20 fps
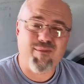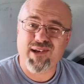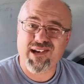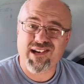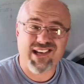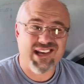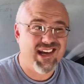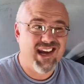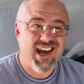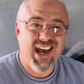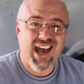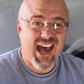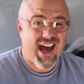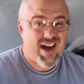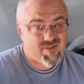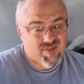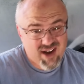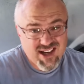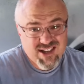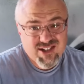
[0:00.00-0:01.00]
And
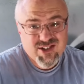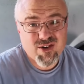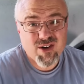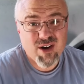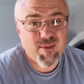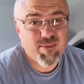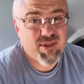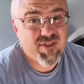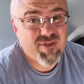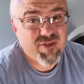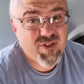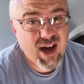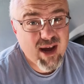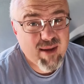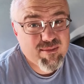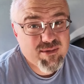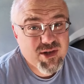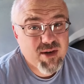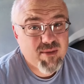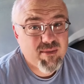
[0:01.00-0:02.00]
have I scrubbed the
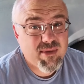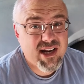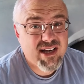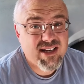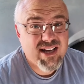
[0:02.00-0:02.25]
frame too many